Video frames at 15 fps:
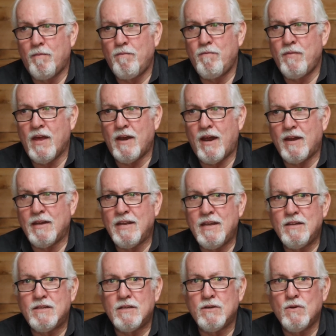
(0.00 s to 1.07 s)
Then I
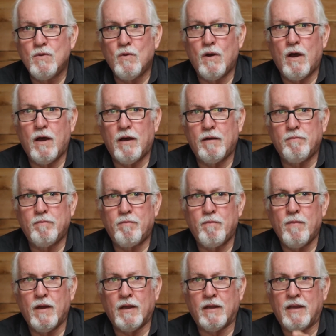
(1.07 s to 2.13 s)
need to
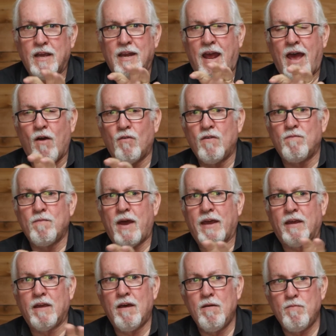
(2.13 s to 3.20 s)
get out of my
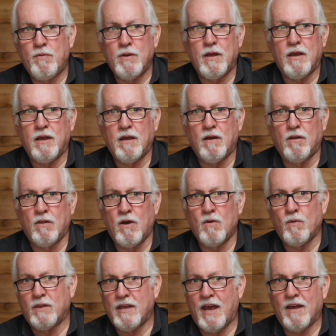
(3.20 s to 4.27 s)
company
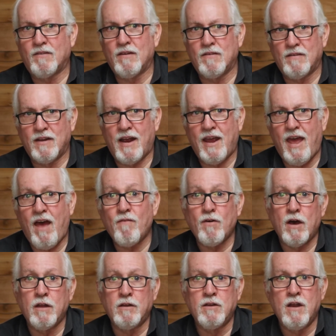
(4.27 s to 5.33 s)
along with the assets that I
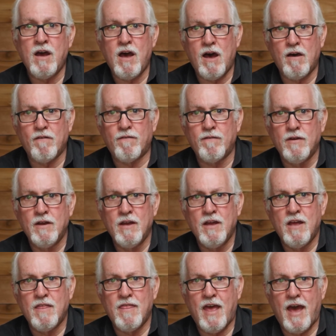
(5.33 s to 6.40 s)
have enough
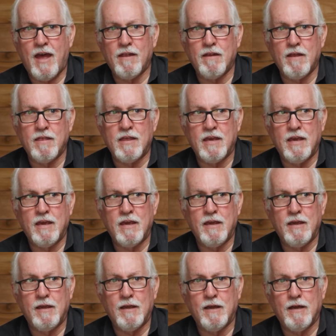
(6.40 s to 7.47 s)
that
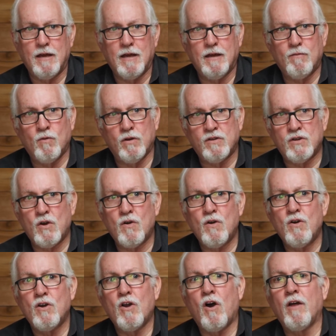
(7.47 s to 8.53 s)
the
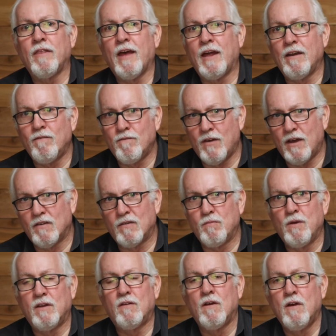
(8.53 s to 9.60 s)
return on that
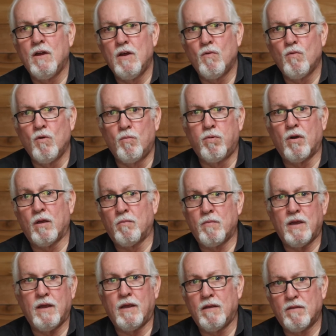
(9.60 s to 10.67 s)
investment will bring
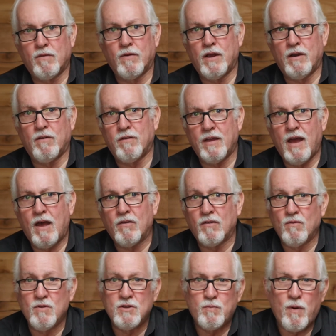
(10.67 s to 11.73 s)
me
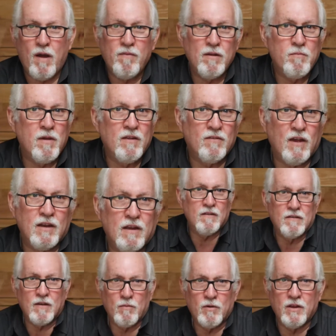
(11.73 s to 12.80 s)
$300,000, which probably means I need
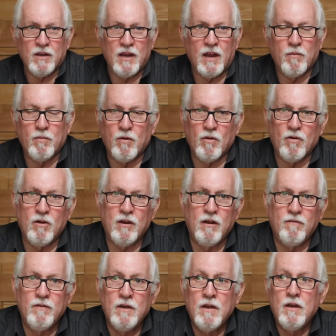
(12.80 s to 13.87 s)
somewhere in the neighborhood
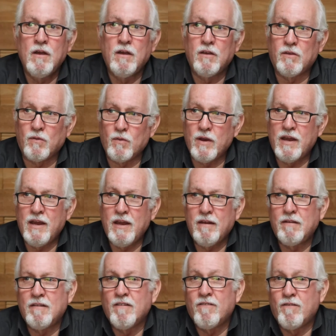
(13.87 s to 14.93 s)
of
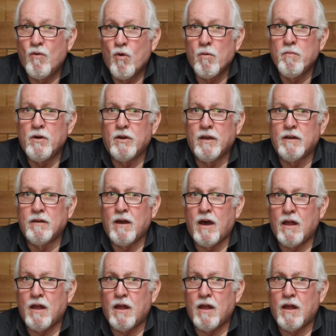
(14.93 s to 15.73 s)
$3 to $4 million